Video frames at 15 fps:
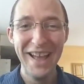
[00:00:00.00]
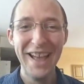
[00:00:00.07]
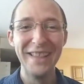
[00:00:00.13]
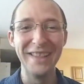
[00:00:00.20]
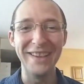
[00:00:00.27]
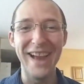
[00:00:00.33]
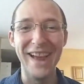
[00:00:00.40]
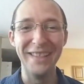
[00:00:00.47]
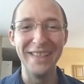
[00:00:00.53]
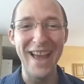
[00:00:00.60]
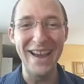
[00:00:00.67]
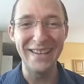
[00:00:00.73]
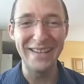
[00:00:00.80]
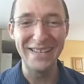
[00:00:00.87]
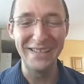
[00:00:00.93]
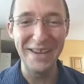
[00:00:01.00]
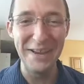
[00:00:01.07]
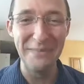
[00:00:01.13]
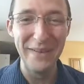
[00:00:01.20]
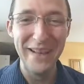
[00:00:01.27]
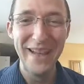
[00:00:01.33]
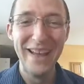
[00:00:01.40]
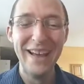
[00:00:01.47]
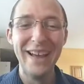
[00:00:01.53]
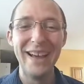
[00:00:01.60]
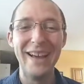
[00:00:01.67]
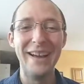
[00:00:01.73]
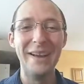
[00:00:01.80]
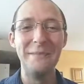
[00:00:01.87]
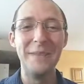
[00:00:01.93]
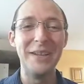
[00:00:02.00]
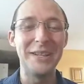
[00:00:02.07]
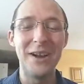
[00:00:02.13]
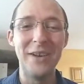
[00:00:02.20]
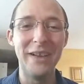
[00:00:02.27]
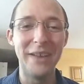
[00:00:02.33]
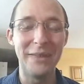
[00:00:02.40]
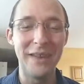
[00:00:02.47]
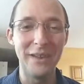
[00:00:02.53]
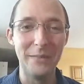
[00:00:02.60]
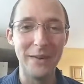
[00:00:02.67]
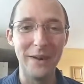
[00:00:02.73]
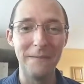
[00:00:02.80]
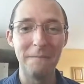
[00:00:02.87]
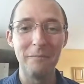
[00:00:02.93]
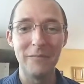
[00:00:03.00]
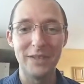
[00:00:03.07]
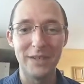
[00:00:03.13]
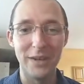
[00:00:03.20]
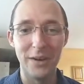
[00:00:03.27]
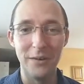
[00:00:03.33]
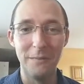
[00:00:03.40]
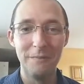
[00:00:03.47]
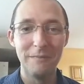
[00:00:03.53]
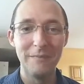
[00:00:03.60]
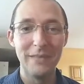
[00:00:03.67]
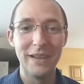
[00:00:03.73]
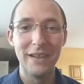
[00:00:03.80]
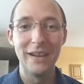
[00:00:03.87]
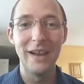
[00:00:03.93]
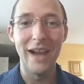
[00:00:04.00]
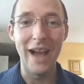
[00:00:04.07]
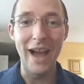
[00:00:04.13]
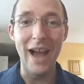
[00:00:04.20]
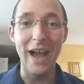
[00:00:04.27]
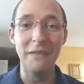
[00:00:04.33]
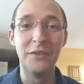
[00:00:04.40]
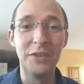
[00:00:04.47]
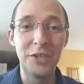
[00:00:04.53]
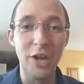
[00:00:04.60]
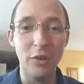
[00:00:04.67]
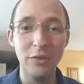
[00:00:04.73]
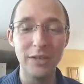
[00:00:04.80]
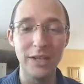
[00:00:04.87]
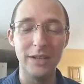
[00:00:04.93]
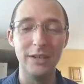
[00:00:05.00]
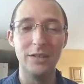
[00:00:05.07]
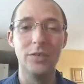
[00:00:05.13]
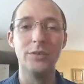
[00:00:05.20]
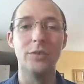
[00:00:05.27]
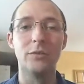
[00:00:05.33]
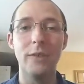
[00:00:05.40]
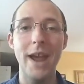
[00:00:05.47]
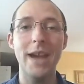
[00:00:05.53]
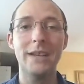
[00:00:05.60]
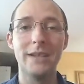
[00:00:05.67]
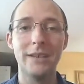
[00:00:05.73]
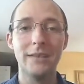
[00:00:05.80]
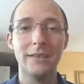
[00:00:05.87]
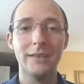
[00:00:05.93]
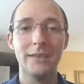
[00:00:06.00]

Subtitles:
Like, I lack sleep. It's all I think about. So I've chosen to direct,